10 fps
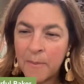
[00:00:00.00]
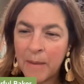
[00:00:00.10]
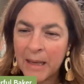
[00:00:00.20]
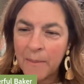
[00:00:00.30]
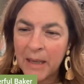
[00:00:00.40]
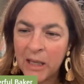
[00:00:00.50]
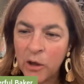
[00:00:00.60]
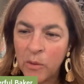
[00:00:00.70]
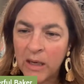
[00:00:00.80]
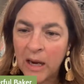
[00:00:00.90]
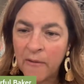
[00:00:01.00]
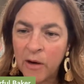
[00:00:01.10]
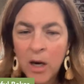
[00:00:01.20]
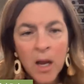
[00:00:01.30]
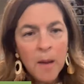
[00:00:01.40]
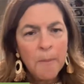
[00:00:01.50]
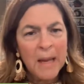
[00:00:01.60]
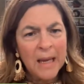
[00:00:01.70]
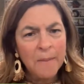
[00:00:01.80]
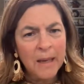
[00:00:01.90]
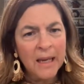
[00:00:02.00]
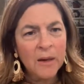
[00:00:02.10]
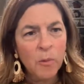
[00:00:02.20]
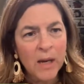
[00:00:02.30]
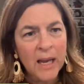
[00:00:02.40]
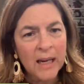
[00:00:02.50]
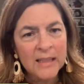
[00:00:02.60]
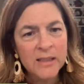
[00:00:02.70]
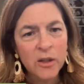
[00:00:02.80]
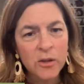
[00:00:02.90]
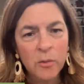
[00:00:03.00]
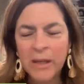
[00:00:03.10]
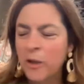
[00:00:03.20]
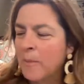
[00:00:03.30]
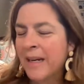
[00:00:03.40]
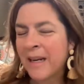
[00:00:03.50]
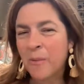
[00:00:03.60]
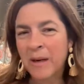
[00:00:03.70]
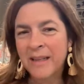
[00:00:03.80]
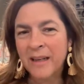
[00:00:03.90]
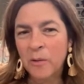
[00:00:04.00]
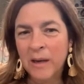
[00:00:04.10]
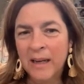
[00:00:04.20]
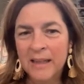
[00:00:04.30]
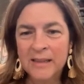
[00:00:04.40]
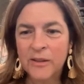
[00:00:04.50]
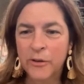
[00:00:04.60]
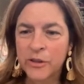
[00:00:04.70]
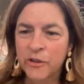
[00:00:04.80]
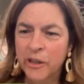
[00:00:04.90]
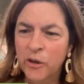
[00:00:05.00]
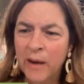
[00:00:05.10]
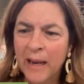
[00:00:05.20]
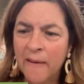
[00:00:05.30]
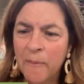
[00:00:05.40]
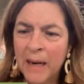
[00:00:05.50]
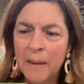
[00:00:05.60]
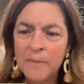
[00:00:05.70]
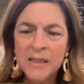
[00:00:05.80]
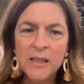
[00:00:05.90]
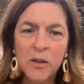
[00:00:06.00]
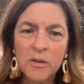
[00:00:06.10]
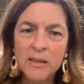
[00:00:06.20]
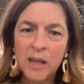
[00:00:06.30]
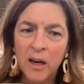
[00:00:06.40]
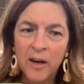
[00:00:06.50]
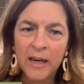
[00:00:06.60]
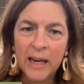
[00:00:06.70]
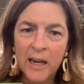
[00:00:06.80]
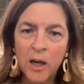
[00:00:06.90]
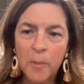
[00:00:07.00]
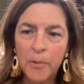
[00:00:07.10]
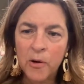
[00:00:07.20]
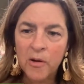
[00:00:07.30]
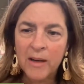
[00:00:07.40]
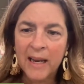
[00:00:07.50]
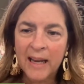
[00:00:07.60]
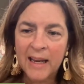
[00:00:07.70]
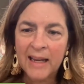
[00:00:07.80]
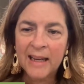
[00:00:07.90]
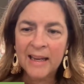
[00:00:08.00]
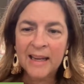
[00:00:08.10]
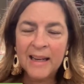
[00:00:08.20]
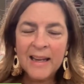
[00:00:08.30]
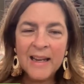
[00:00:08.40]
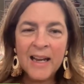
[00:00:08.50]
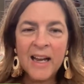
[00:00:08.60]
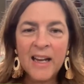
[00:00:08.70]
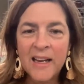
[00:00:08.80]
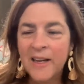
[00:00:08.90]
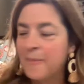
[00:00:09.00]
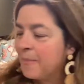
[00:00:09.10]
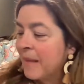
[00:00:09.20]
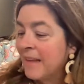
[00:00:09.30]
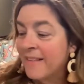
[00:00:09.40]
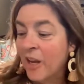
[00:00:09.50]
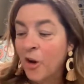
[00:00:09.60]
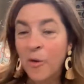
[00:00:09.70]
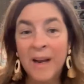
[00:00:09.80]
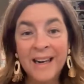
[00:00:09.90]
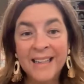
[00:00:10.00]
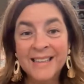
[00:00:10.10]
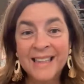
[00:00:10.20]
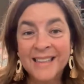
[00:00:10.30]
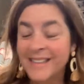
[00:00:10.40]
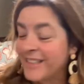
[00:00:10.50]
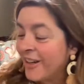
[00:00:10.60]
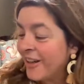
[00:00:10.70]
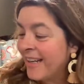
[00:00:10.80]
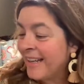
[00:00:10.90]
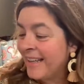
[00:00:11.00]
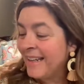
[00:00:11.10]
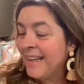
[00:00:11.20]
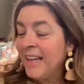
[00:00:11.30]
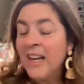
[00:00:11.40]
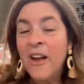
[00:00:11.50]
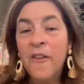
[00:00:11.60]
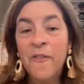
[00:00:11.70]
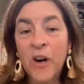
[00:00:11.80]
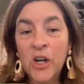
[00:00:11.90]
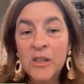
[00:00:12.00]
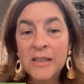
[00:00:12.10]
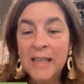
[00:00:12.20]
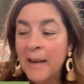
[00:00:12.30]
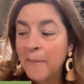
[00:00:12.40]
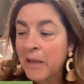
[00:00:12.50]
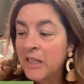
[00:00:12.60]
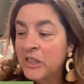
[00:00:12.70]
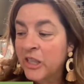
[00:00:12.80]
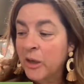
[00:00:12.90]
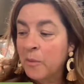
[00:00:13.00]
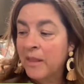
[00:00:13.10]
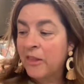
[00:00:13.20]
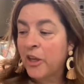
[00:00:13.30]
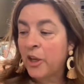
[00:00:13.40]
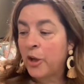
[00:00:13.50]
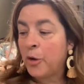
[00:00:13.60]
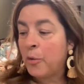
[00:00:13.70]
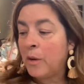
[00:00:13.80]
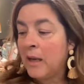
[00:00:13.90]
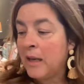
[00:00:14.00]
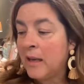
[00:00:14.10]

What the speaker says: Mimi, you're recovering. Mimi, what kind of well, you might not want to tell what kind of surgery you have, but I'm so sorry. I hope you're okay. So let's get started. First, I'm going to share with you